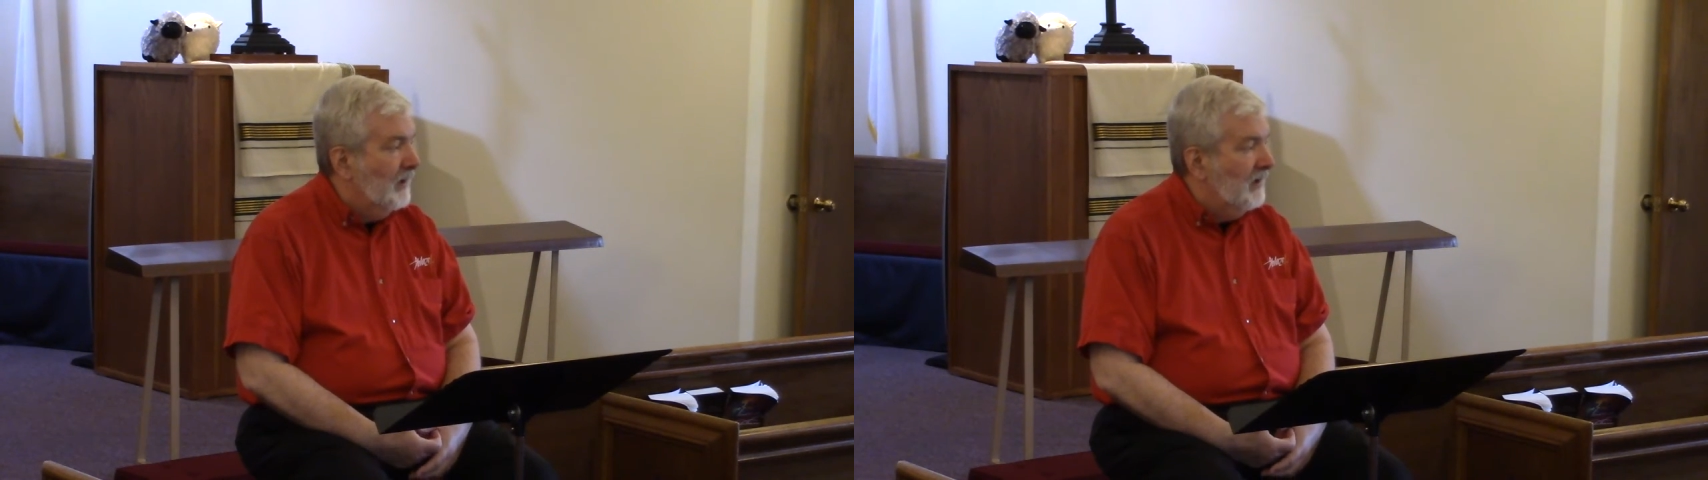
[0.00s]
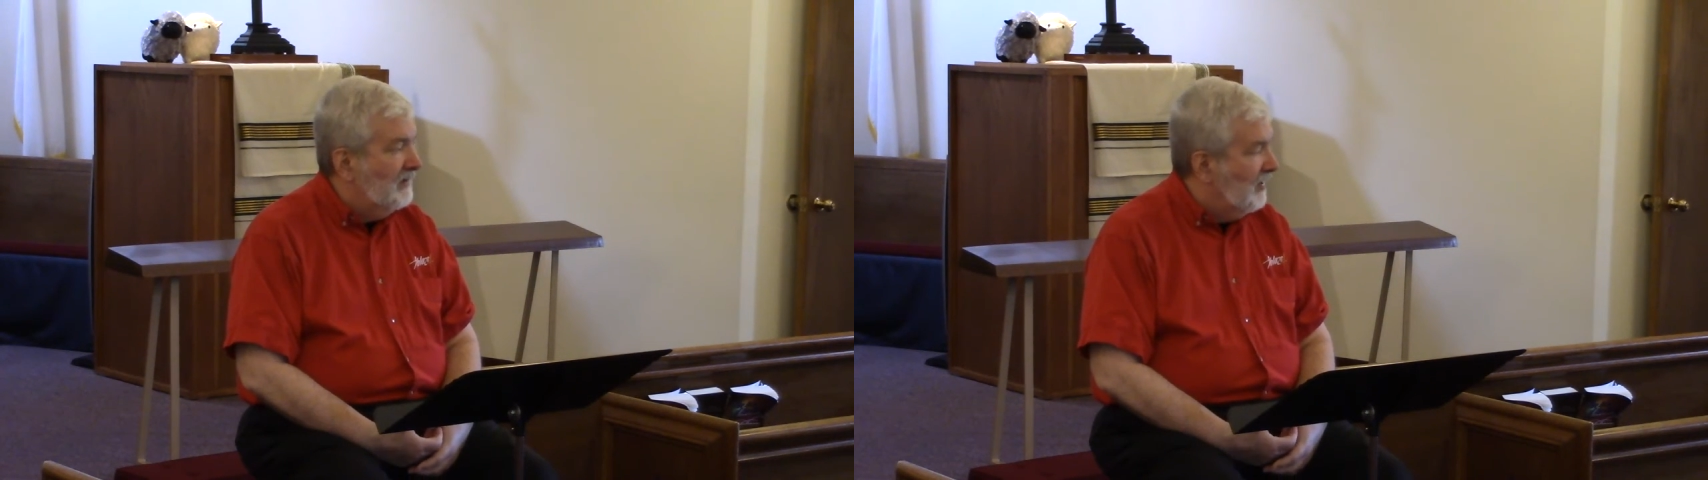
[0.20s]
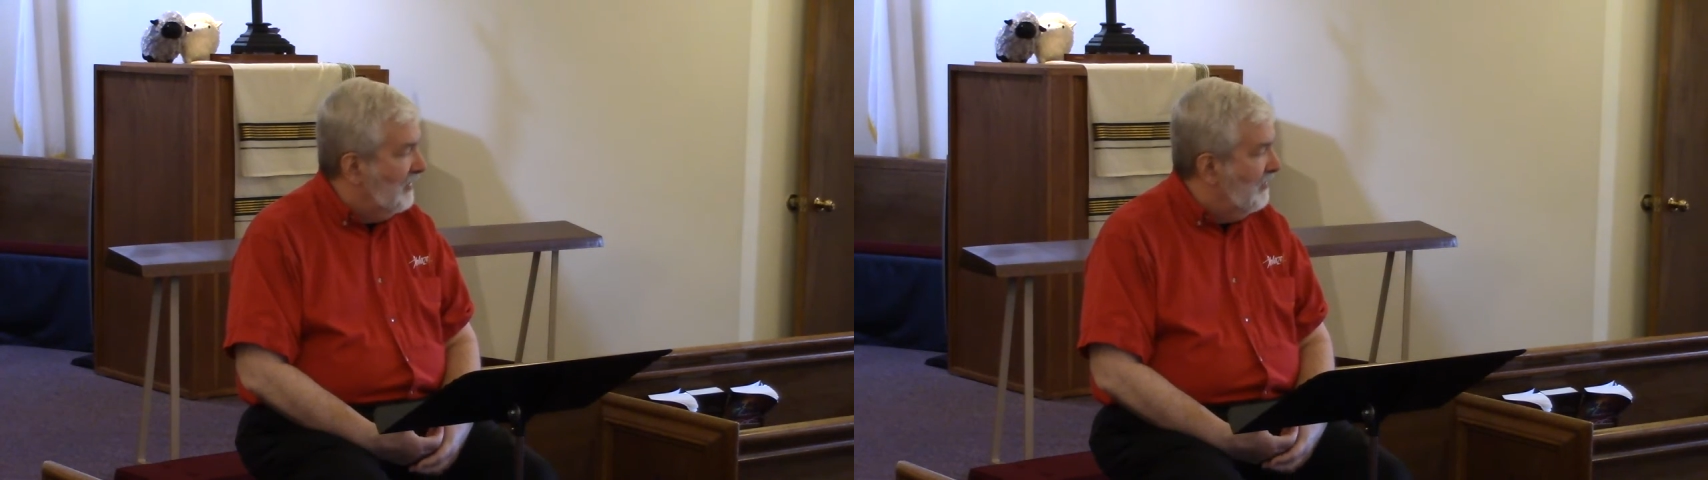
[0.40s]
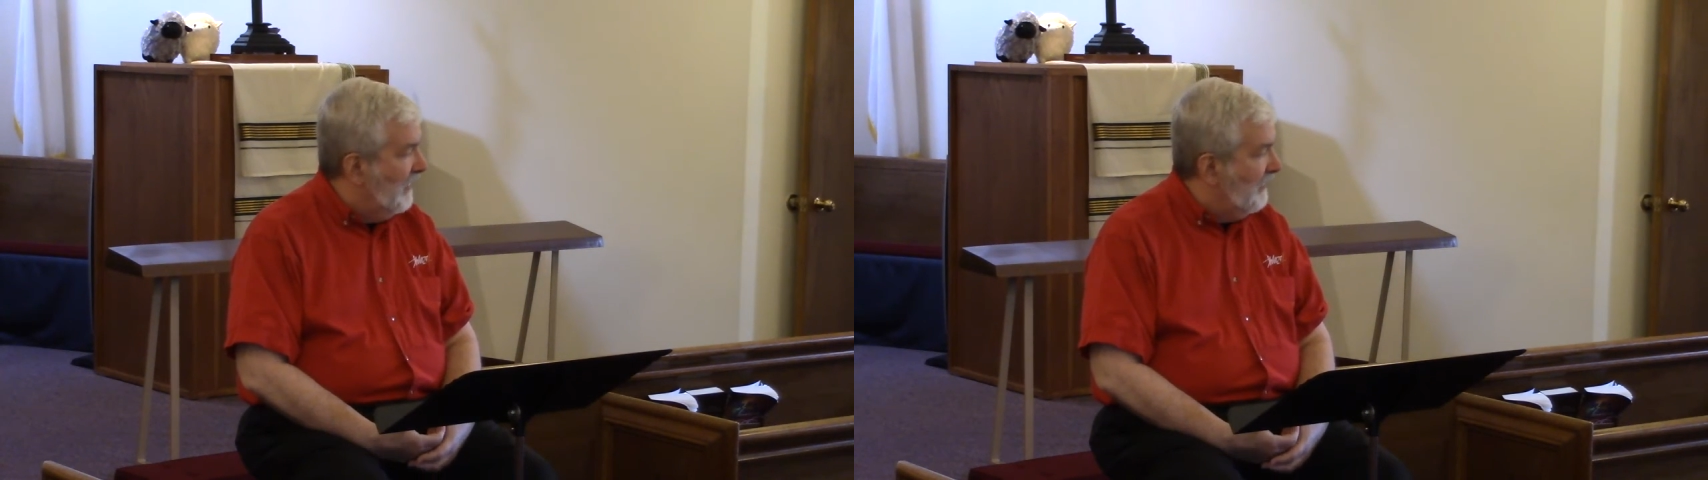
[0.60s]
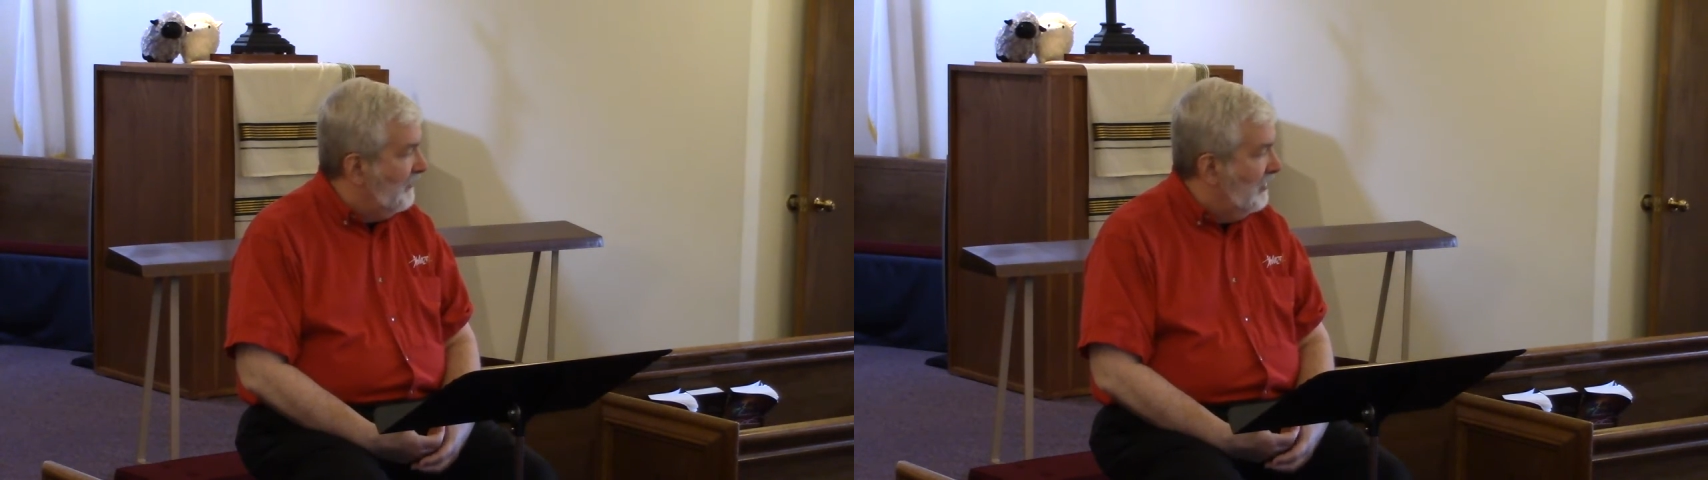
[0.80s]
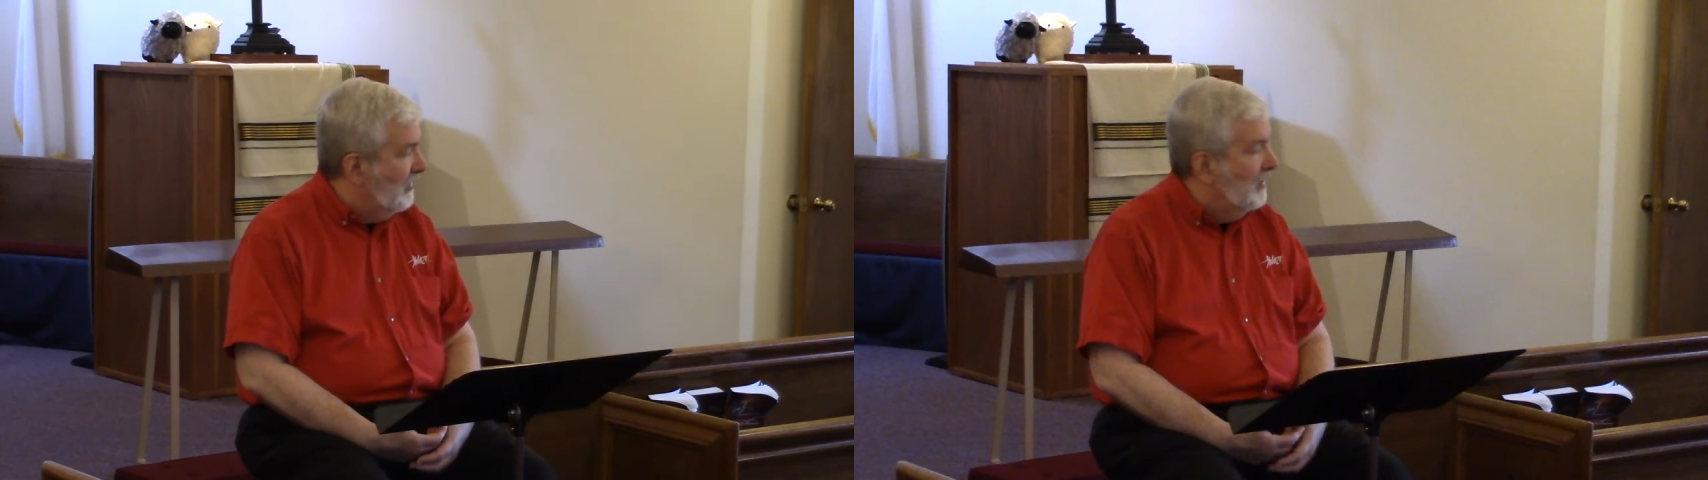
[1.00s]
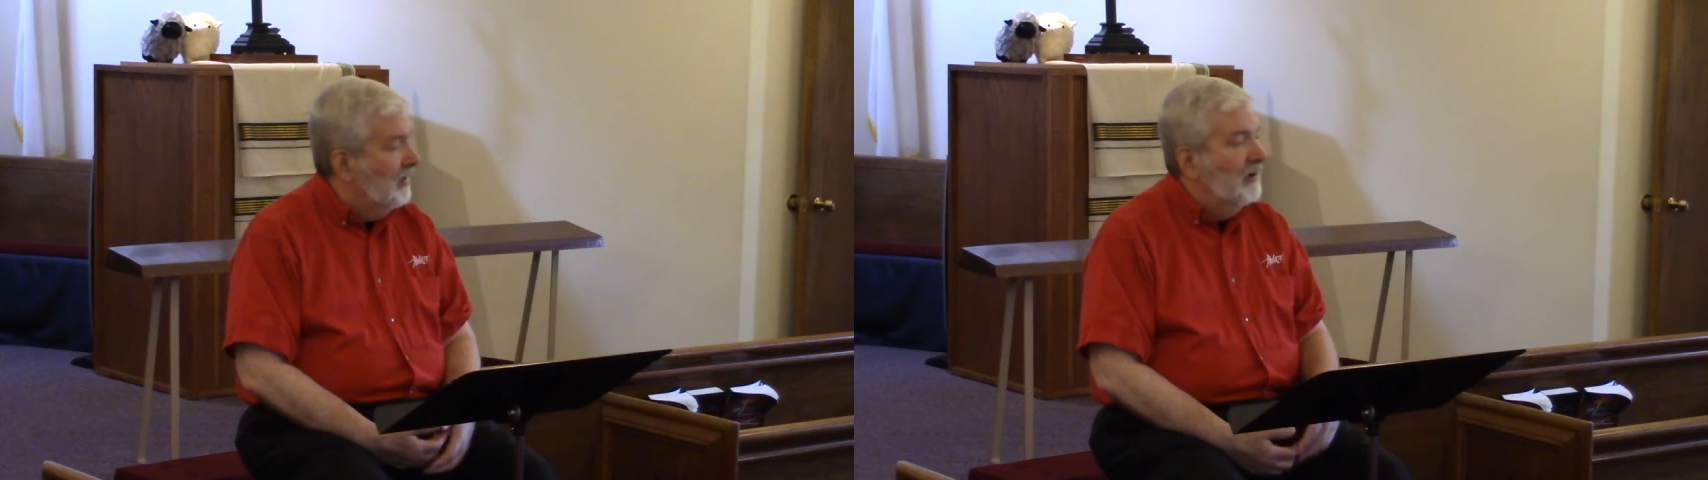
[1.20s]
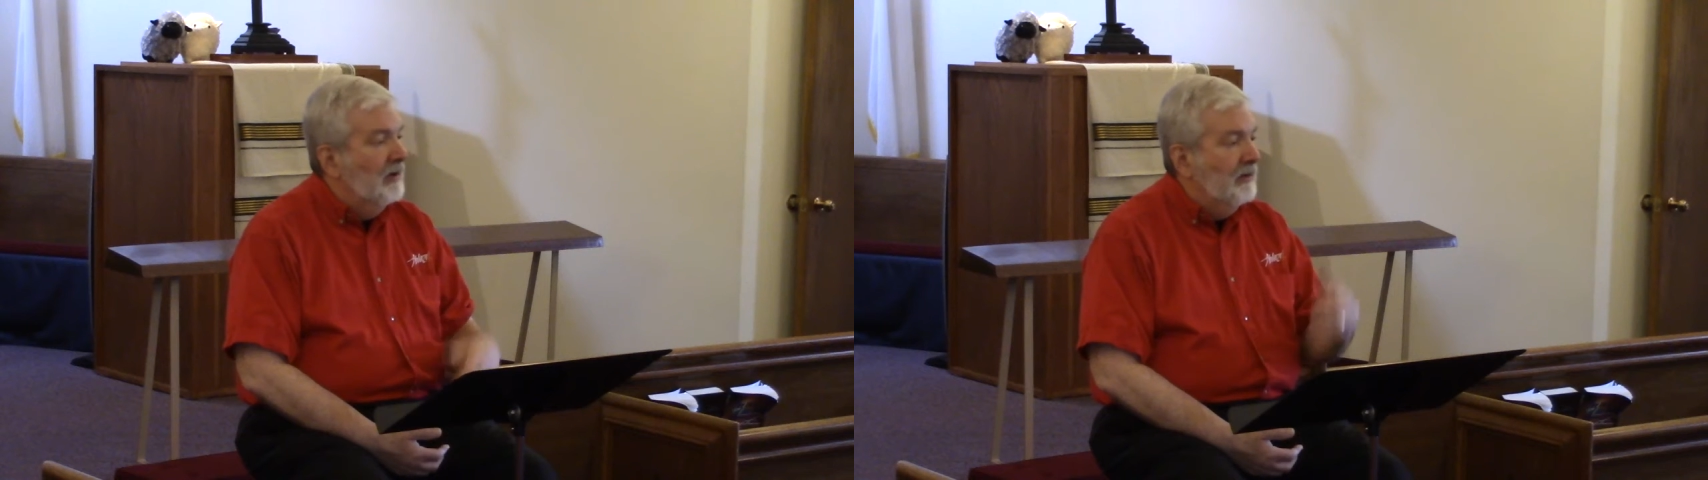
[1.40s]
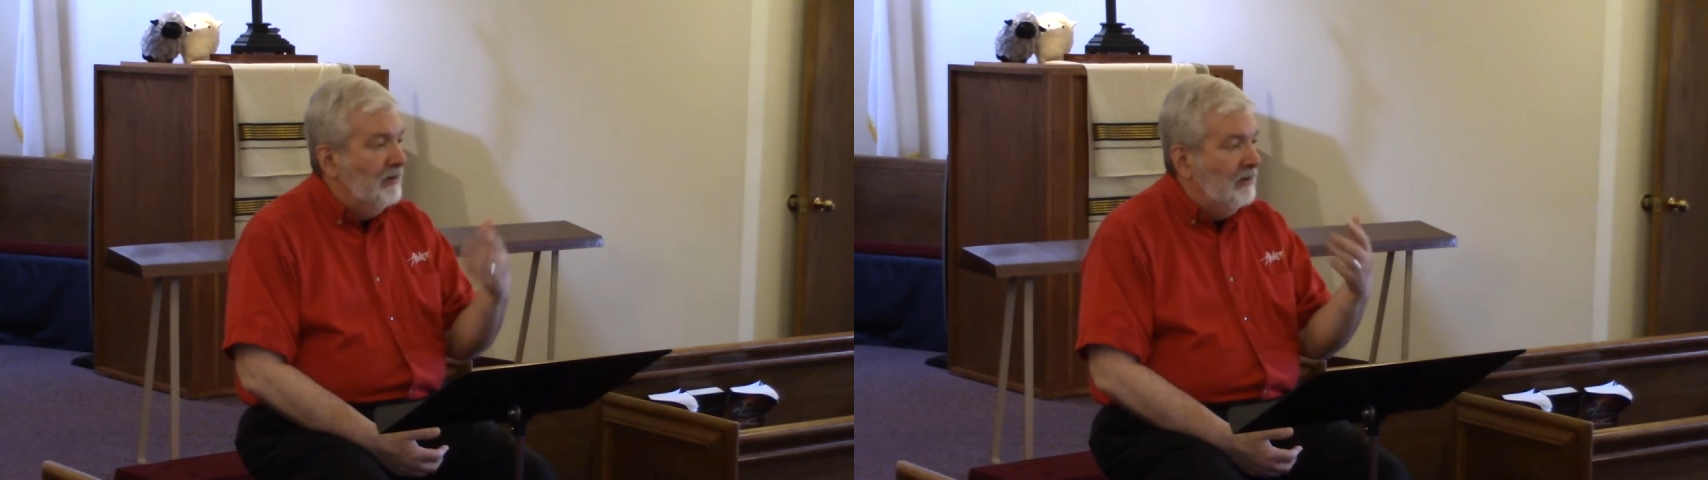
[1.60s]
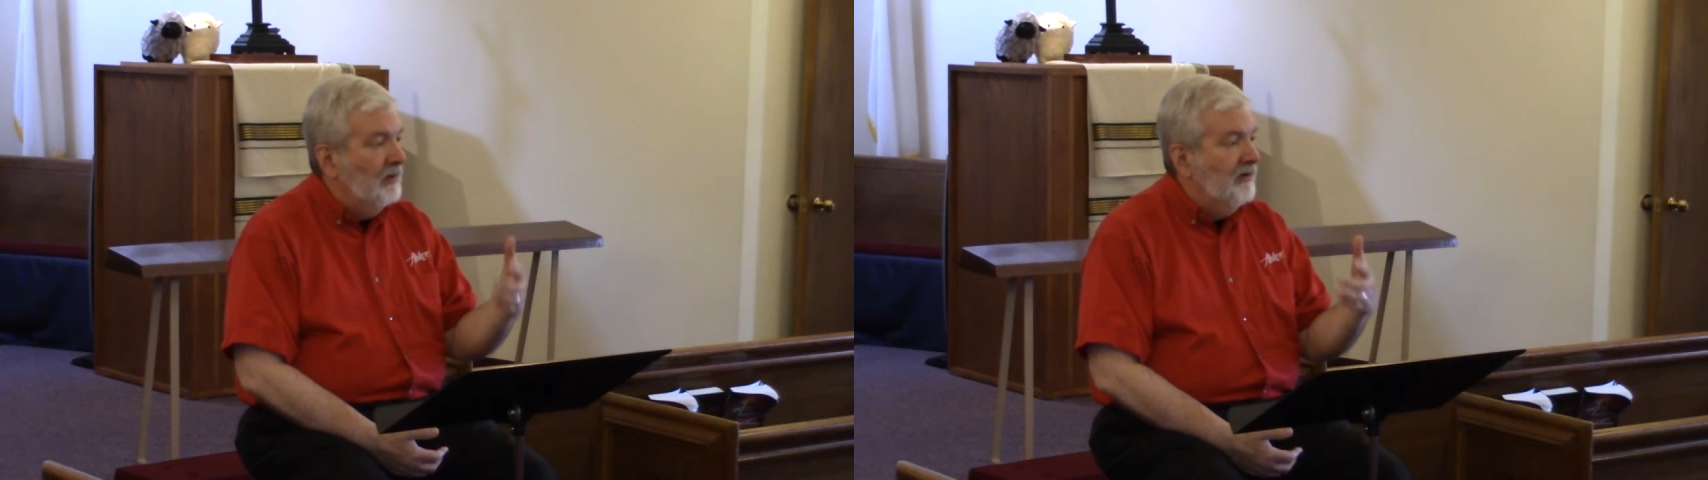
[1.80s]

And tell your master, the Lord